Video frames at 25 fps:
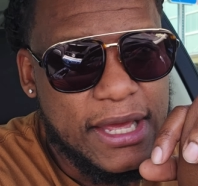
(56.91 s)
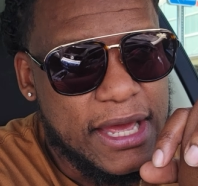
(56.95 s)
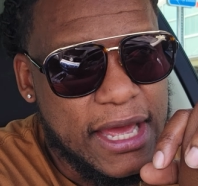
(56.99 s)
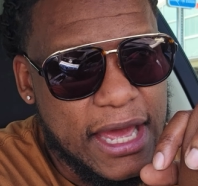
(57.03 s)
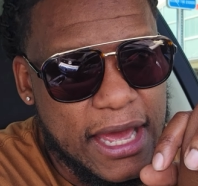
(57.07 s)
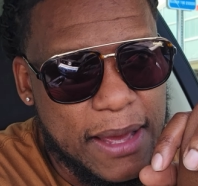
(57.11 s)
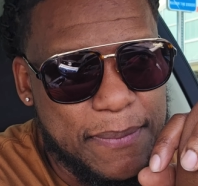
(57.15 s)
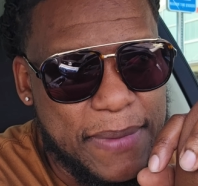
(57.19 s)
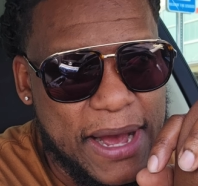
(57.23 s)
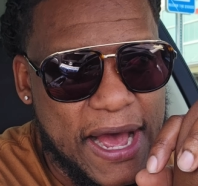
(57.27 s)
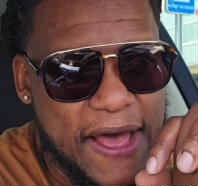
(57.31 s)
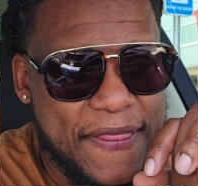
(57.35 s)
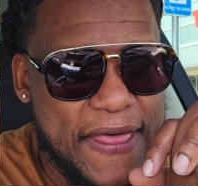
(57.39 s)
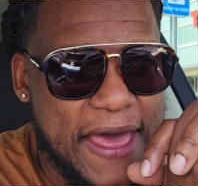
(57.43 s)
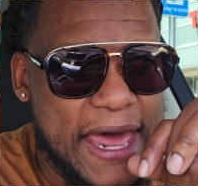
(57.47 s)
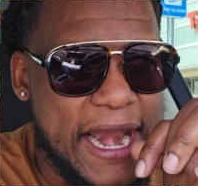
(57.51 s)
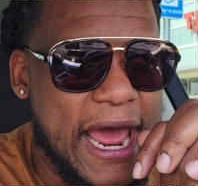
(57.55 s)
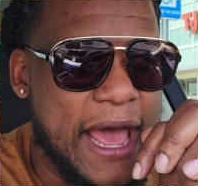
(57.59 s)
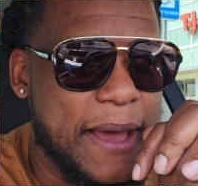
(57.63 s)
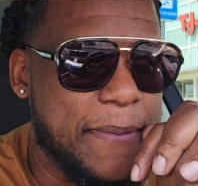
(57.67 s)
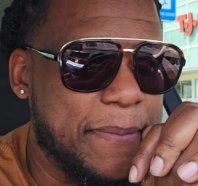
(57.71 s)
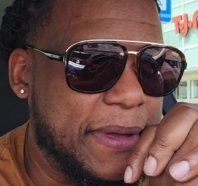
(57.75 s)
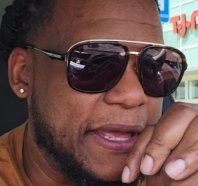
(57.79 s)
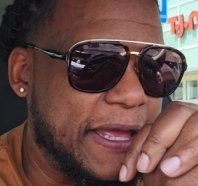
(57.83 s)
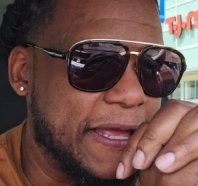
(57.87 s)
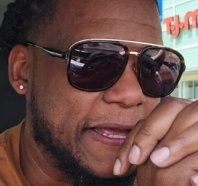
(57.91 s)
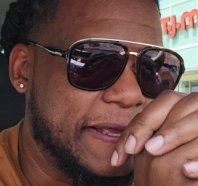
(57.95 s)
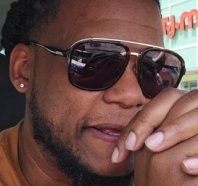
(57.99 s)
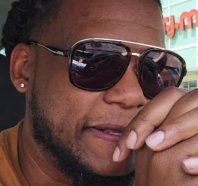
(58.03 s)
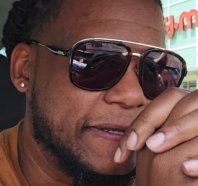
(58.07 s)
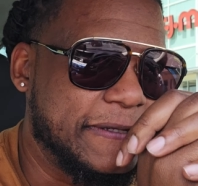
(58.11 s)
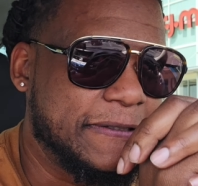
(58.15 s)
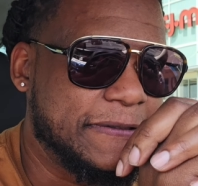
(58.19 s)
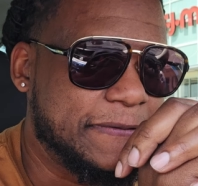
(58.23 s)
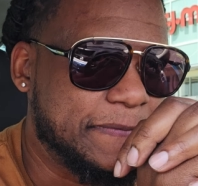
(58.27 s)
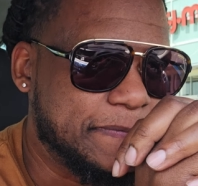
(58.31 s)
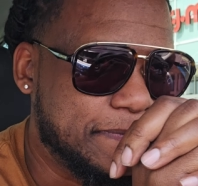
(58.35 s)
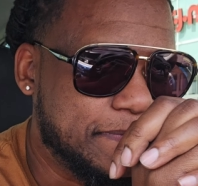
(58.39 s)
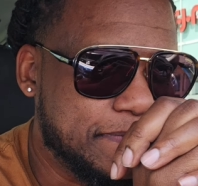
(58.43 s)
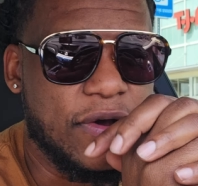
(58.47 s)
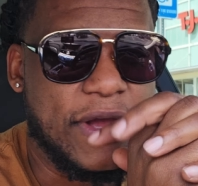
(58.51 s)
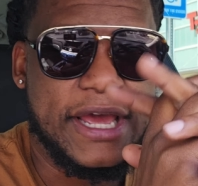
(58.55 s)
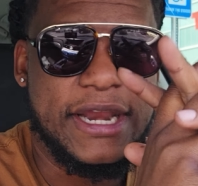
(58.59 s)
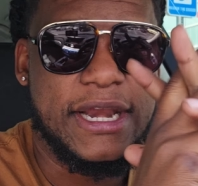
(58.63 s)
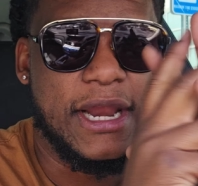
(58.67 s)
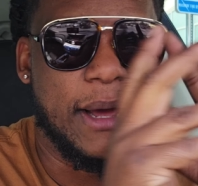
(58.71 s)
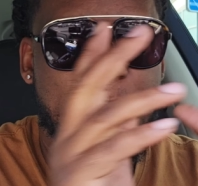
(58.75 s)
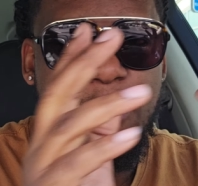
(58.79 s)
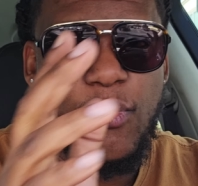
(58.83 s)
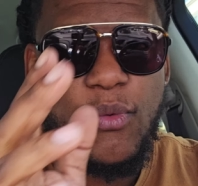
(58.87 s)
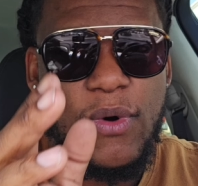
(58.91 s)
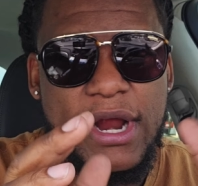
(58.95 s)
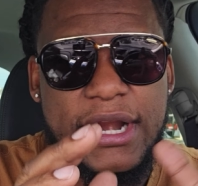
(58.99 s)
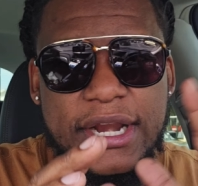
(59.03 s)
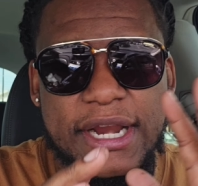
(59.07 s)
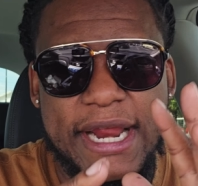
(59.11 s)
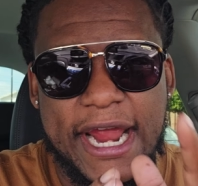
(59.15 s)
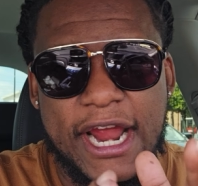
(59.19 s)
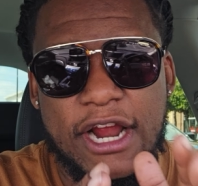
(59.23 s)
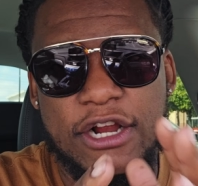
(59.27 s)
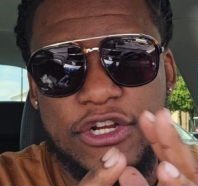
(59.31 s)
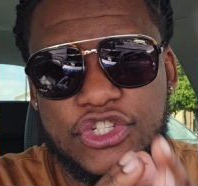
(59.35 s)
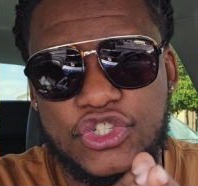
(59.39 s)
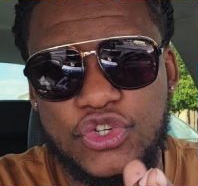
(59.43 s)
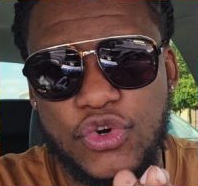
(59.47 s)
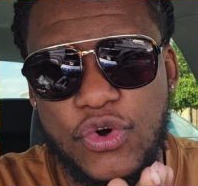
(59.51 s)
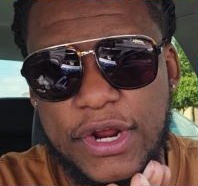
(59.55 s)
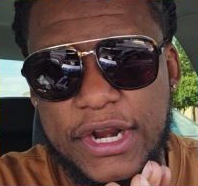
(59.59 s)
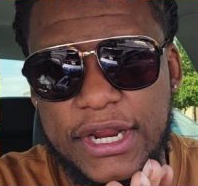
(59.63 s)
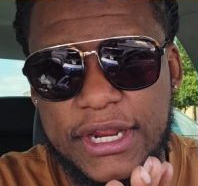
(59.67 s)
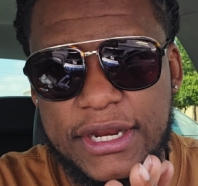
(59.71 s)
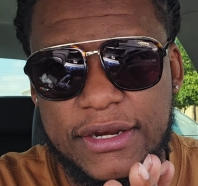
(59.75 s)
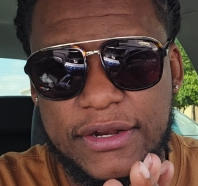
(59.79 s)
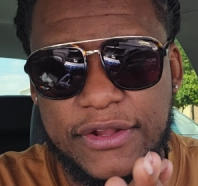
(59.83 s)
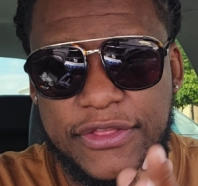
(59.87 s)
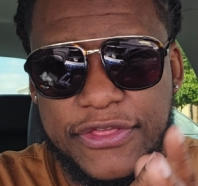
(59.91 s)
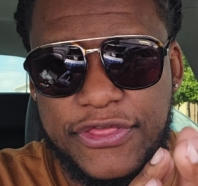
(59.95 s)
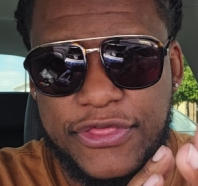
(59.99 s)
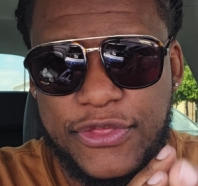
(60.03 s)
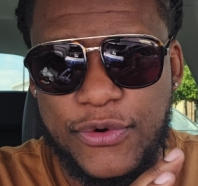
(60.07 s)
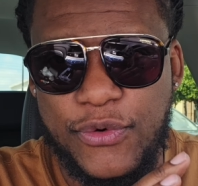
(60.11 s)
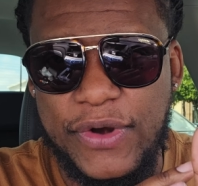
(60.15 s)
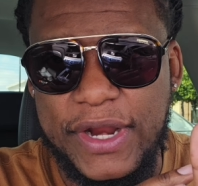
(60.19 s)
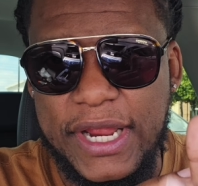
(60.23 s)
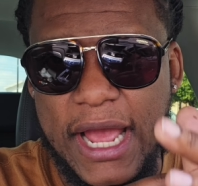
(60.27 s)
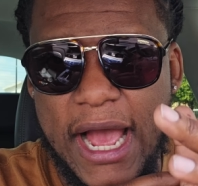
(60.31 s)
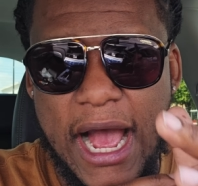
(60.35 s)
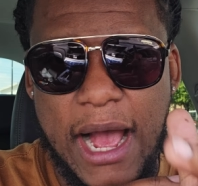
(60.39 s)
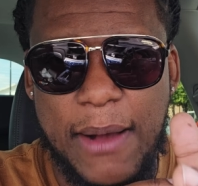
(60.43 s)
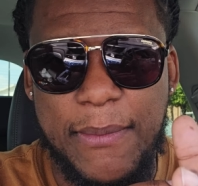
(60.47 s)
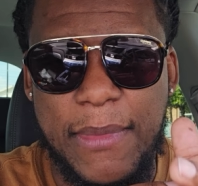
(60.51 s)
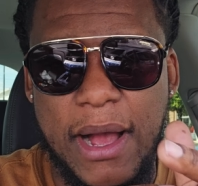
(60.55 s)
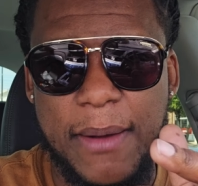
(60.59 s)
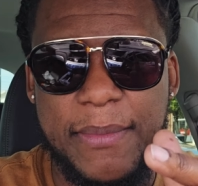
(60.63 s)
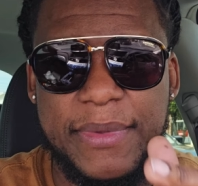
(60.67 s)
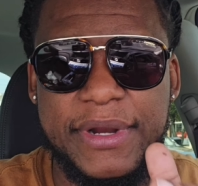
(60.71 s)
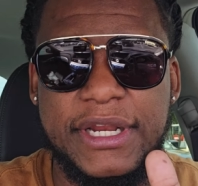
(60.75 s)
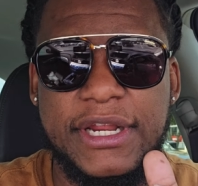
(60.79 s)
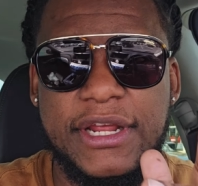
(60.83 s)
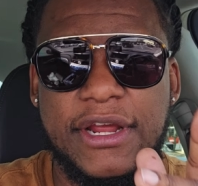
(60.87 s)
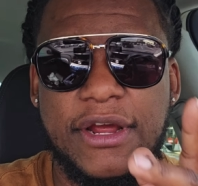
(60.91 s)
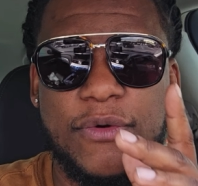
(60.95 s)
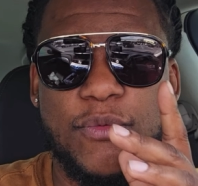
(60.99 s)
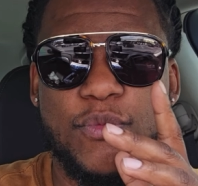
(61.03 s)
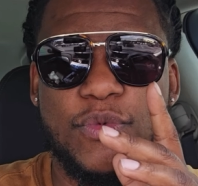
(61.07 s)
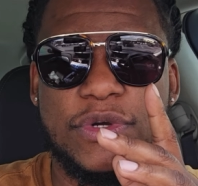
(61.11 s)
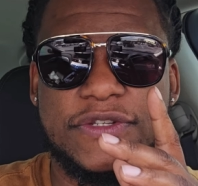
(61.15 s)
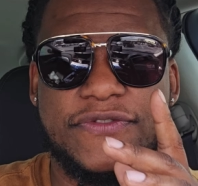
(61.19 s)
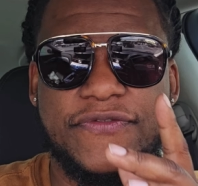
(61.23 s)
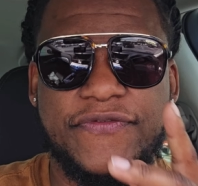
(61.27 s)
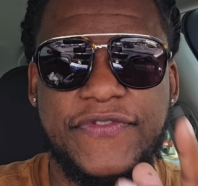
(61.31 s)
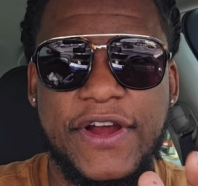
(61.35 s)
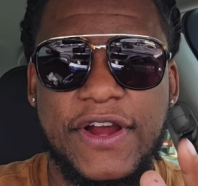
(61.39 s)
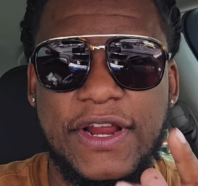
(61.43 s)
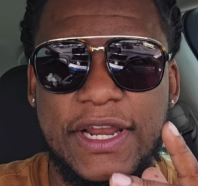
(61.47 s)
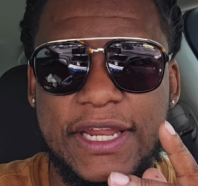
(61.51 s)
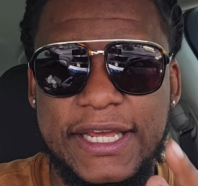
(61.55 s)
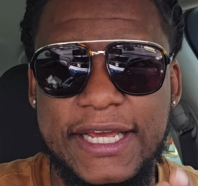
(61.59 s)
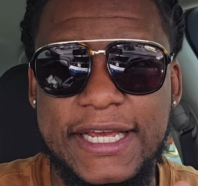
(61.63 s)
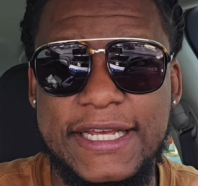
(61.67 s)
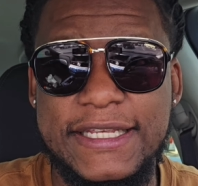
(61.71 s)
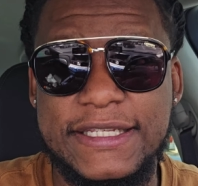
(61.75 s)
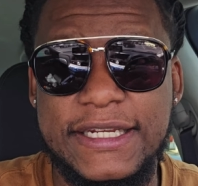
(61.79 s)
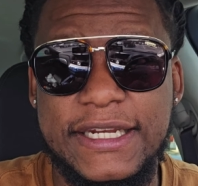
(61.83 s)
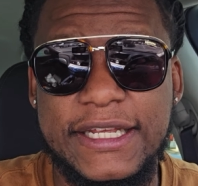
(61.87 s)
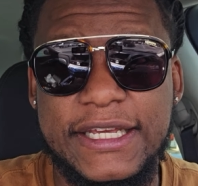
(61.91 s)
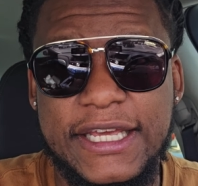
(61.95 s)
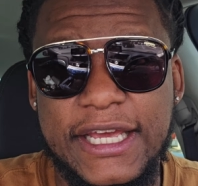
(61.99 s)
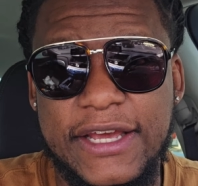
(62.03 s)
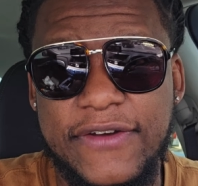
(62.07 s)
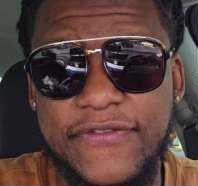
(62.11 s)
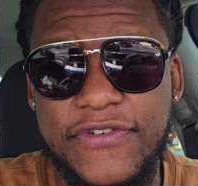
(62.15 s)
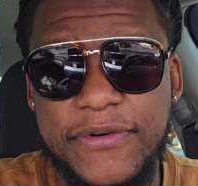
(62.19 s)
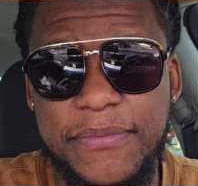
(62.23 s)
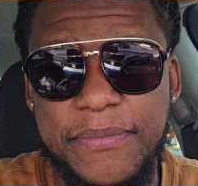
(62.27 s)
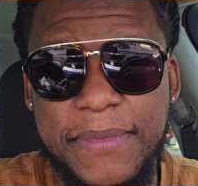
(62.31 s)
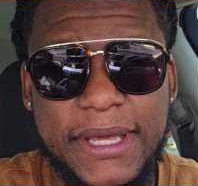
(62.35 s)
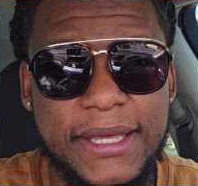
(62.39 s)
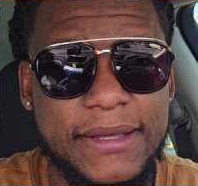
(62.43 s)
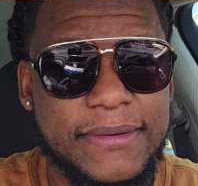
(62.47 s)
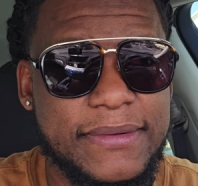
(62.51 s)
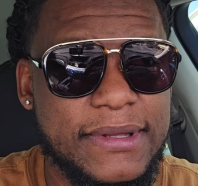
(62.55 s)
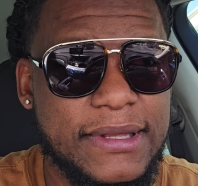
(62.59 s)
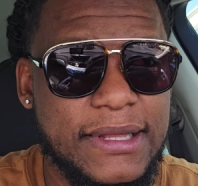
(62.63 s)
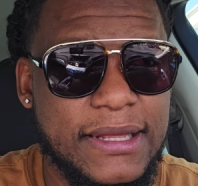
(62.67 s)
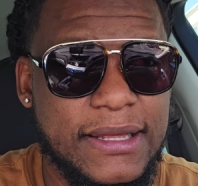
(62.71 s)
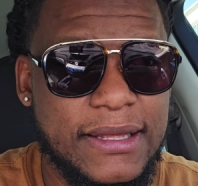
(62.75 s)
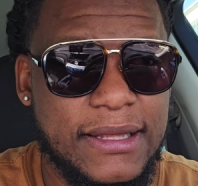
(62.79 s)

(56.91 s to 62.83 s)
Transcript: And by that I mean Okay, number one, the Air Jordan 3 A Ma Maniere was fairly easy to get for me.